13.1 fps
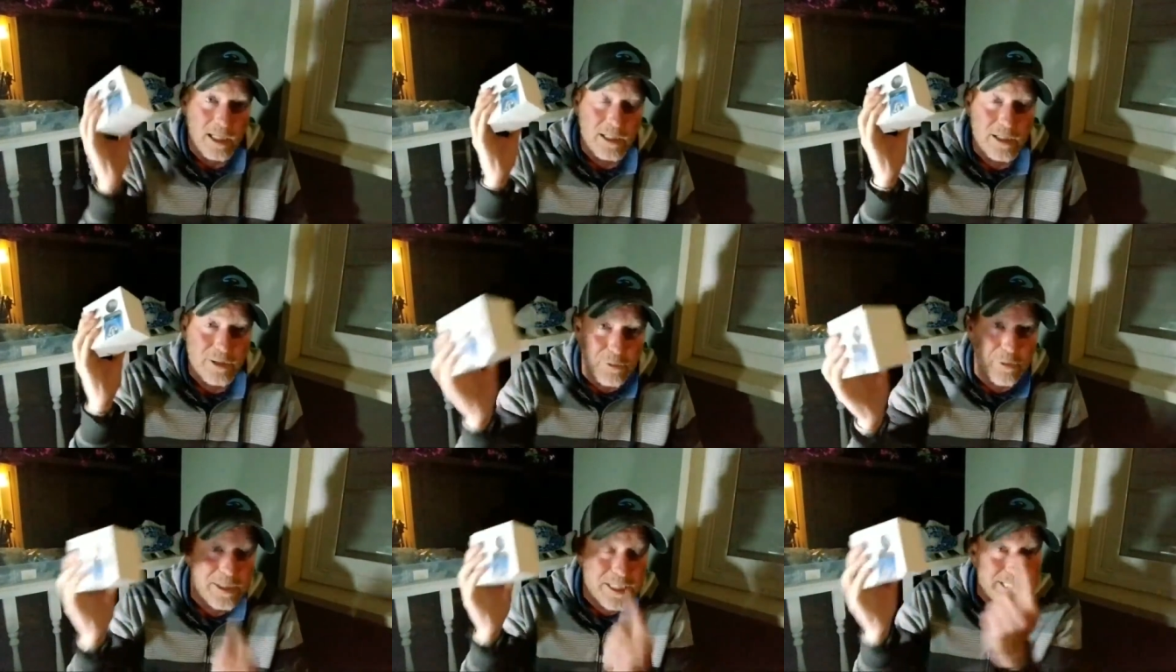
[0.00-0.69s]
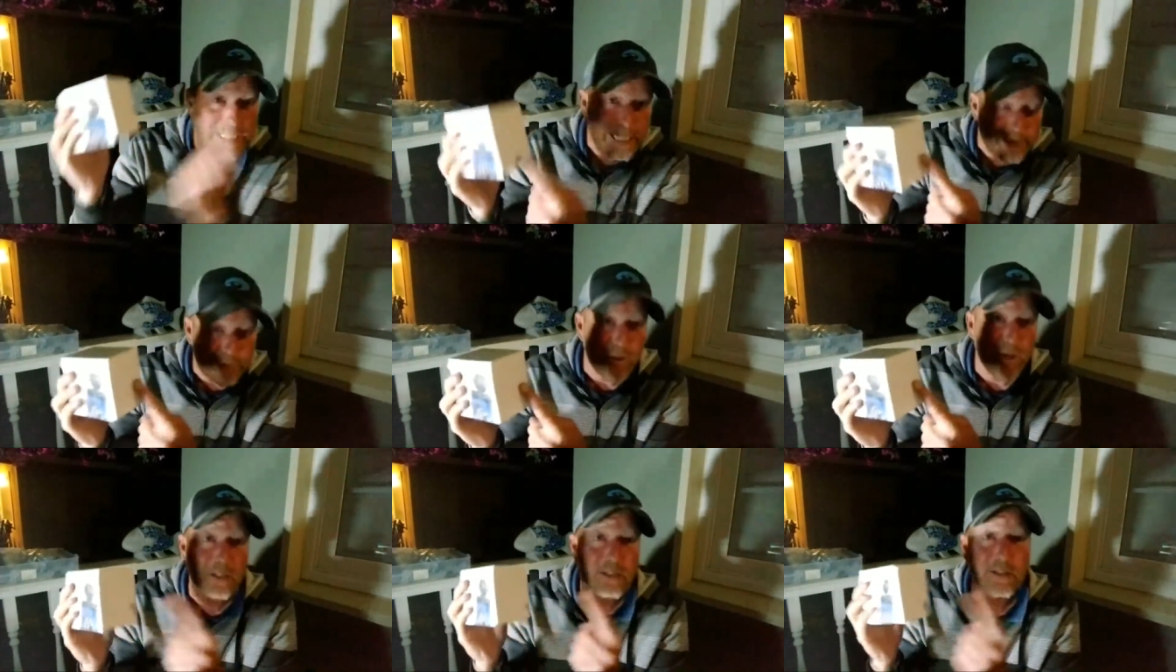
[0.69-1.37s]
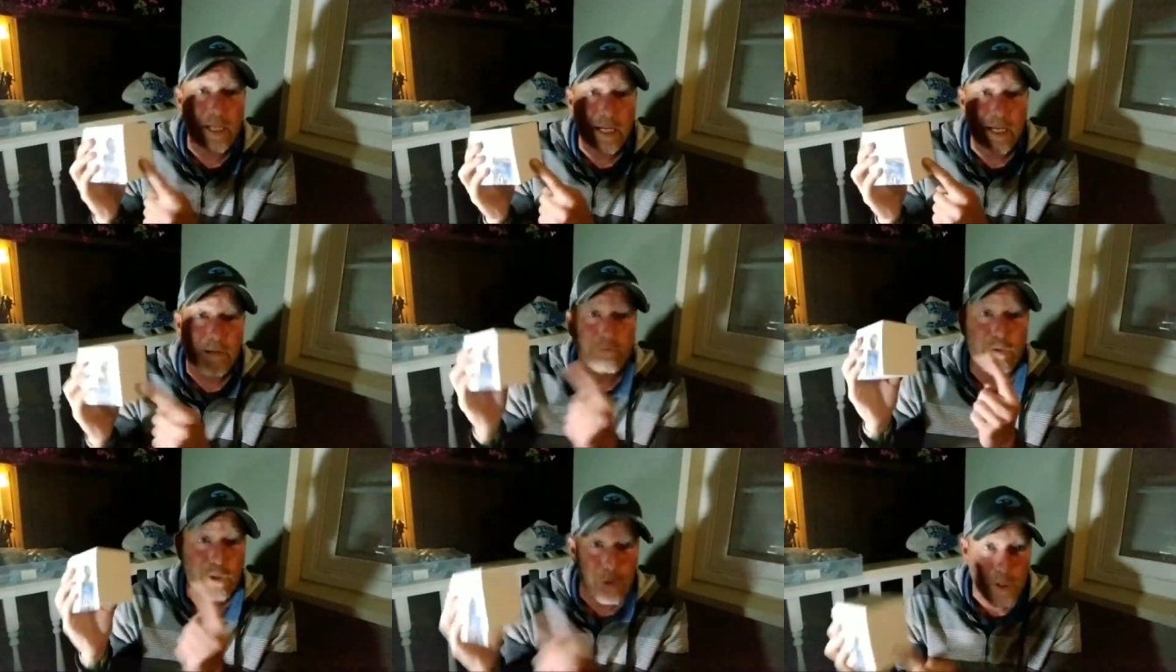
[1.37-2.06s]
this one's default setup
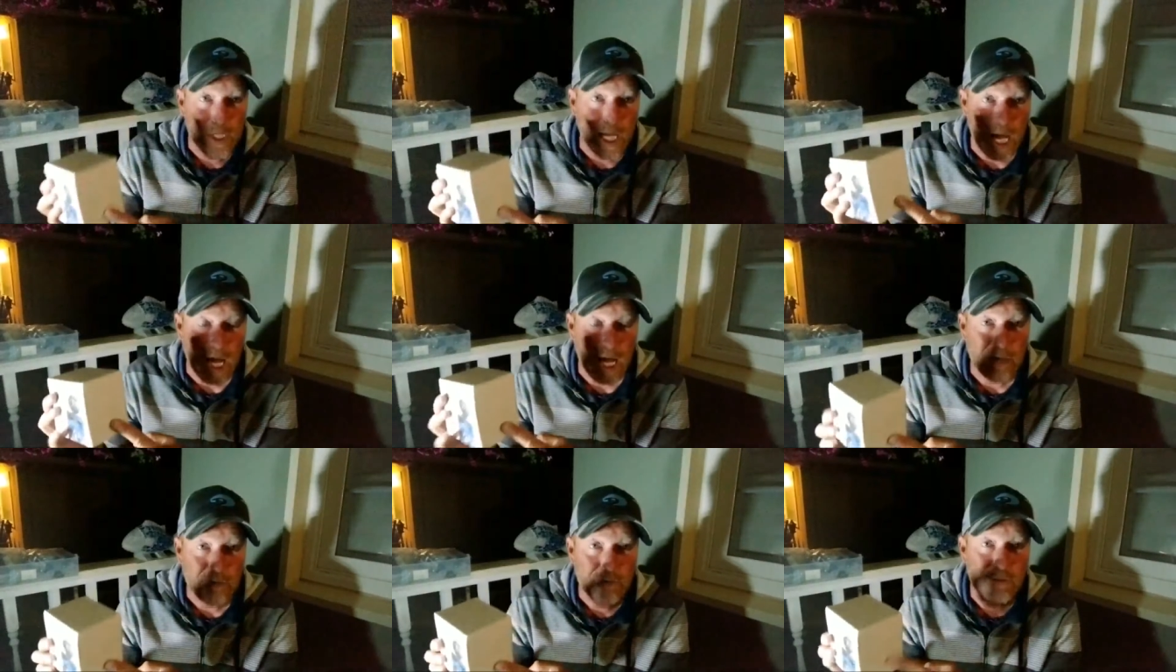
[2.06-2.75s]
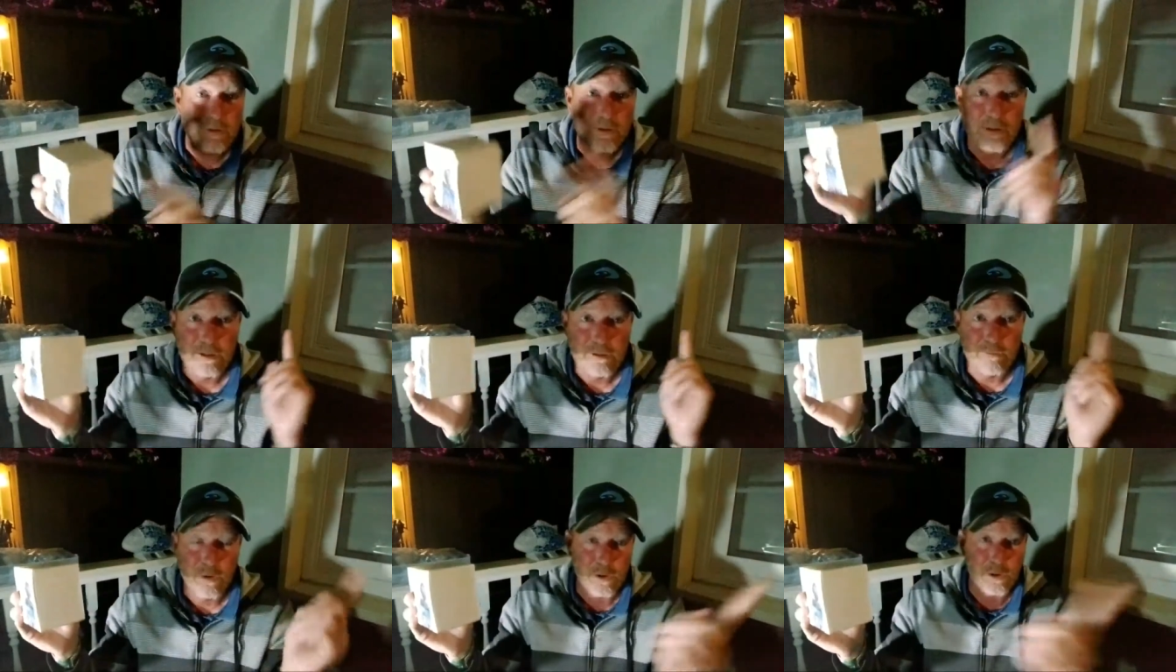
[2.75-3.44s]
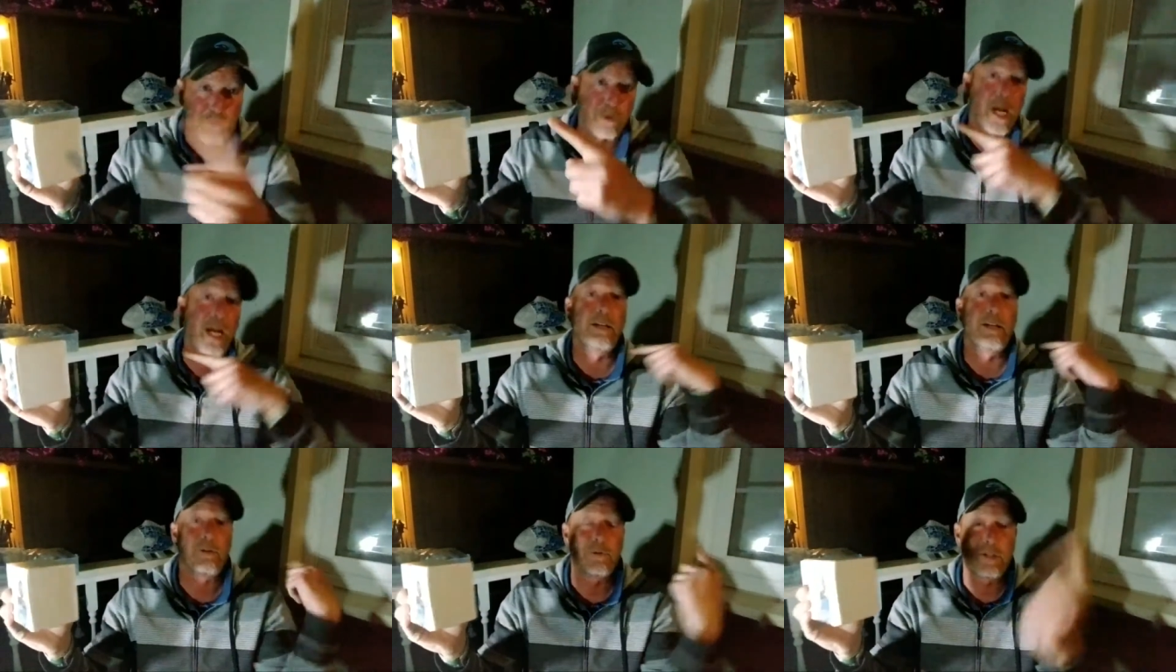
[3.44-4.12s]
for going live, virtual
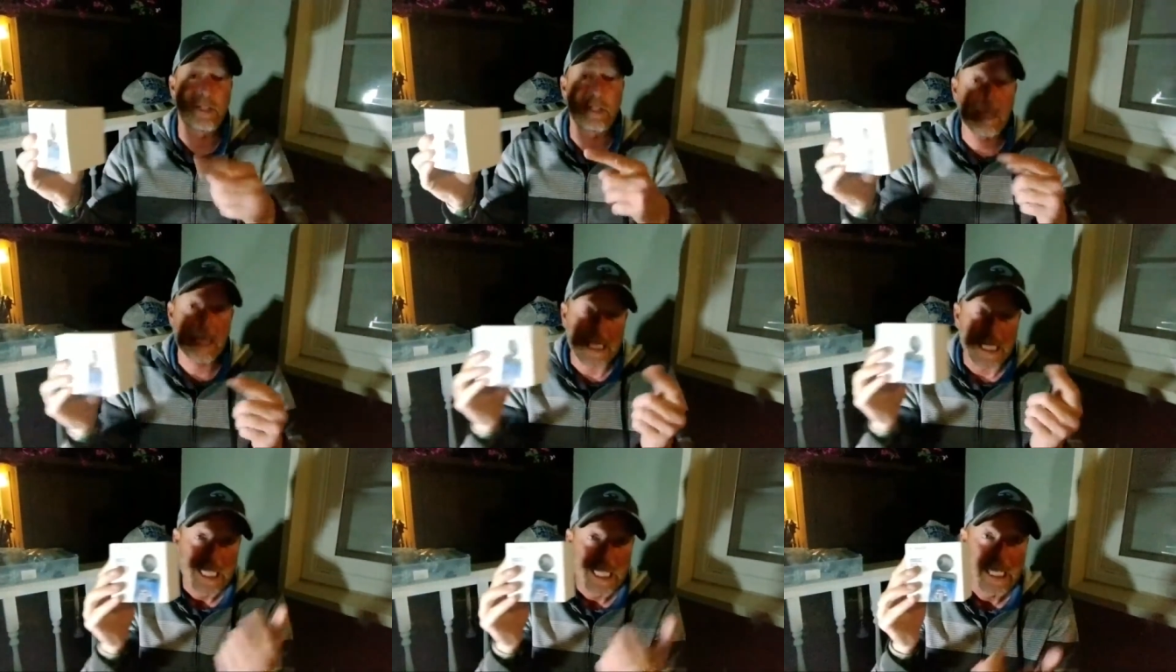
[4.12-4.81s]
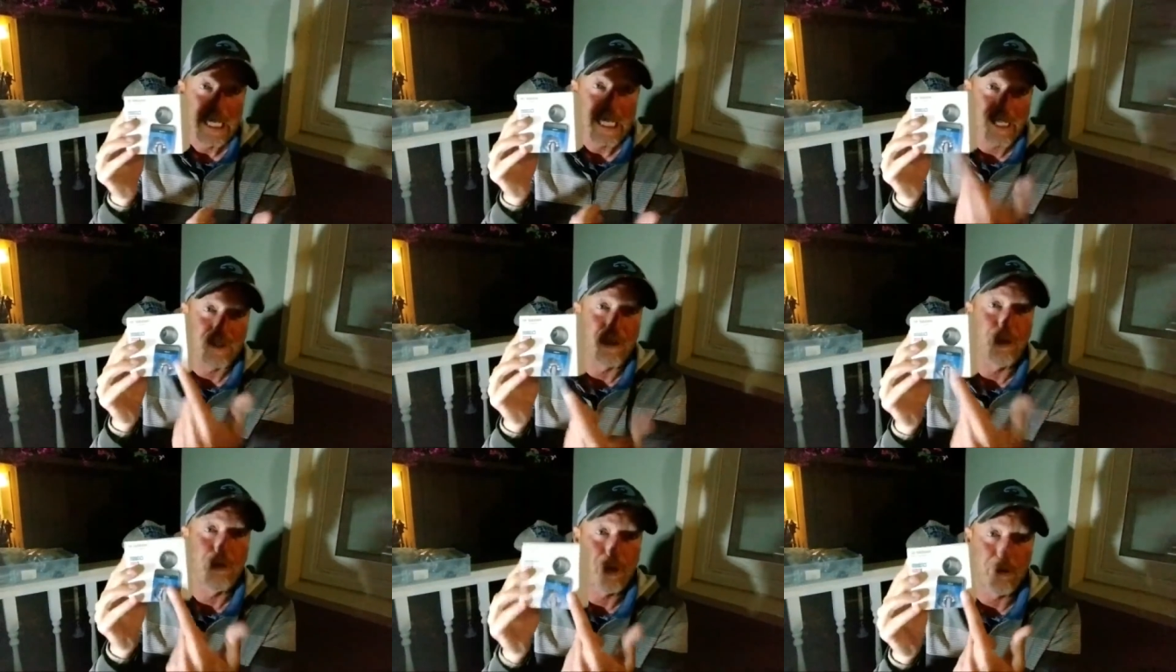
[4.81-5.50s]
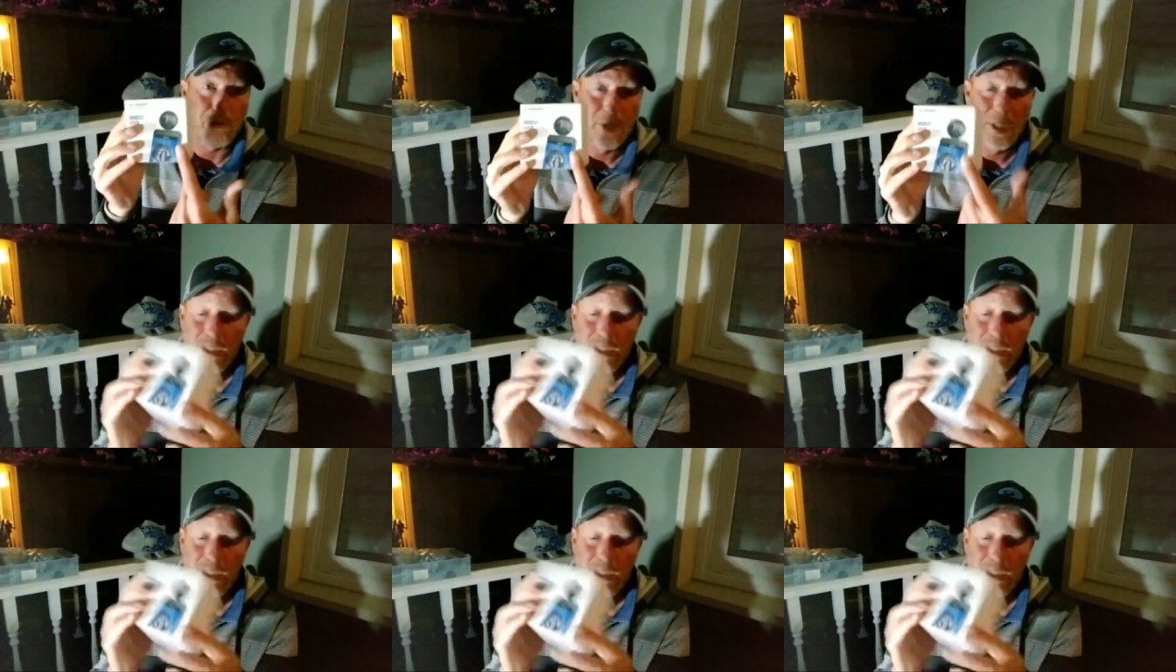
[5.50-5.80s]
reality 360 is YouTube.